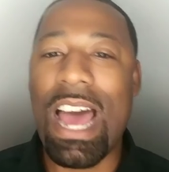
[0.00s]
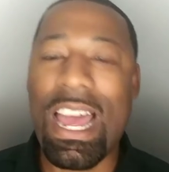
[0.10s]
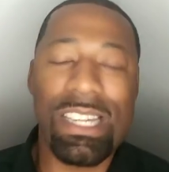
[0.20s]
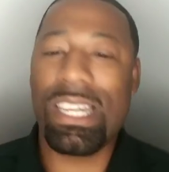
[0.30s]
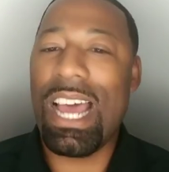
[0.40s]

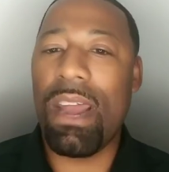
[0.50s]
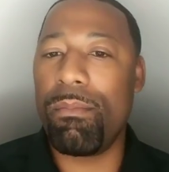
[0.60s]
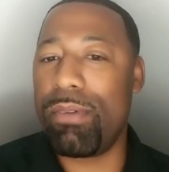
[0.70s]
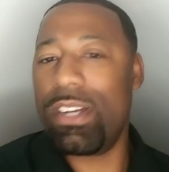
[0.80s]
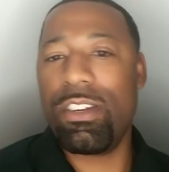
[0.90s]
it just kind
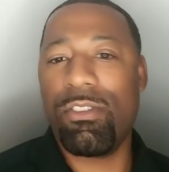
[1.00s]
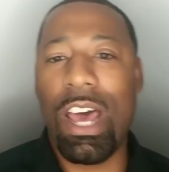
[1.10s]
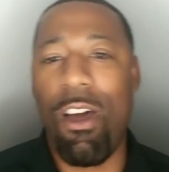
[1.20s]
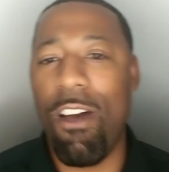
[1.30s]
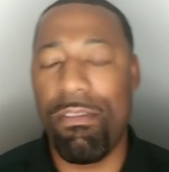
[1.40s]
of brushes
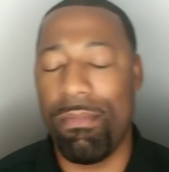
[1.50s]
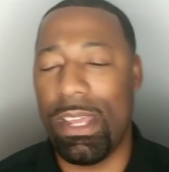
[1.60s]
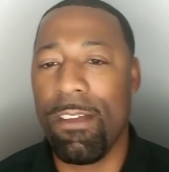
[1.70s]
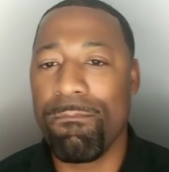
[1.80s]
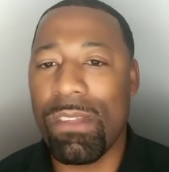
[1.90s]
right off
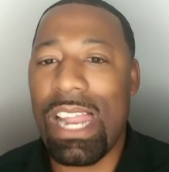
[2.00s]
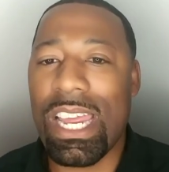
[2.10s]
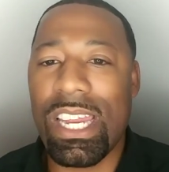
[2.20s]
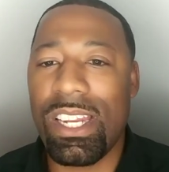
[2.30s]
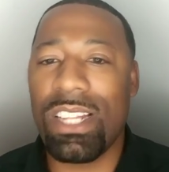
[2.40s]
me.
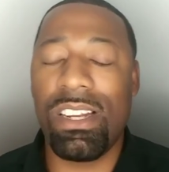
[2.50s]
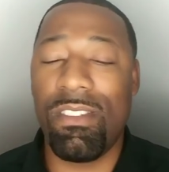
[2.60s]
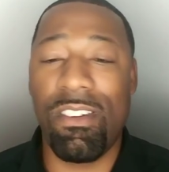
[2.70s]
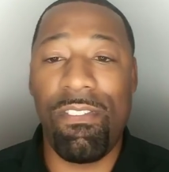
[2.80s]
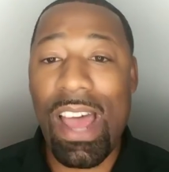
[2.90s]
Like it doesn't
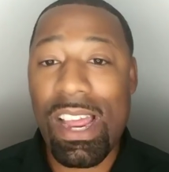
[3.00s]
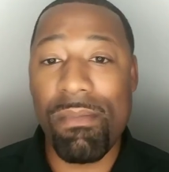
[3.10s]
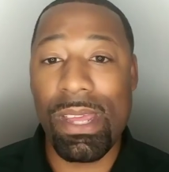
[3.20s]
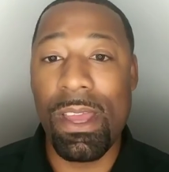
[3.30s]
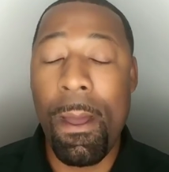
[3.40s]
even affect
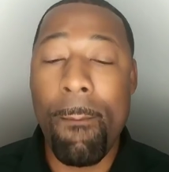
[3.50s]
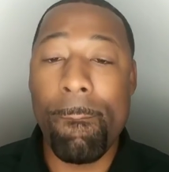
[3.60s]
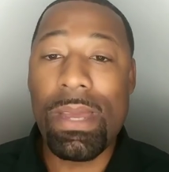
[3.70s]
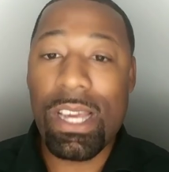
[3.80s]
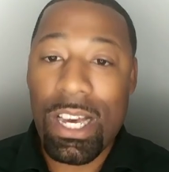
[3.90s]
me
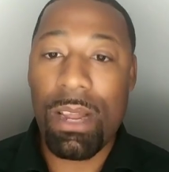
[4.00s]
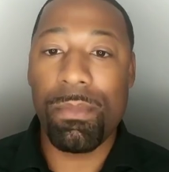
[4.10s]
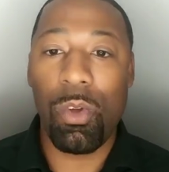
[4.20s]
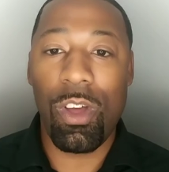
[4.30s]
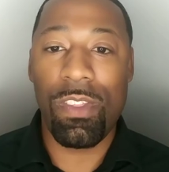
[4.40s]
because
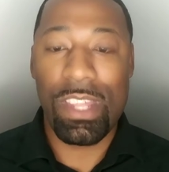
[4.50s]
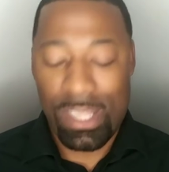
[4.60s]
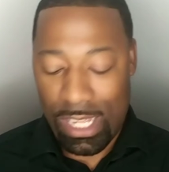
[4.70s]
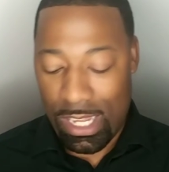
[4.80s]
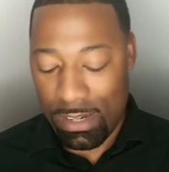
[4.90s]
I'm doing
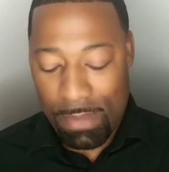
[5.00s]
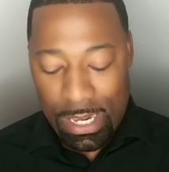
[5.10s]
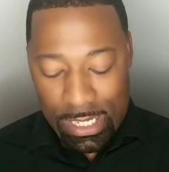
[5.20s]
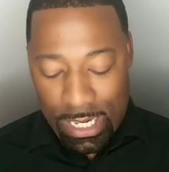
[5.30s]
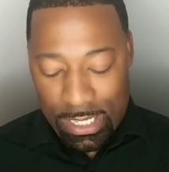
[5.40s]
these things.
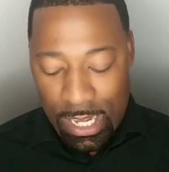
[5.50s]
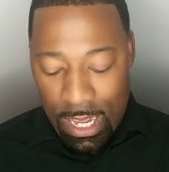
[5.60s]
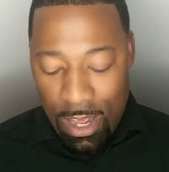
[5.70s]
Make sense?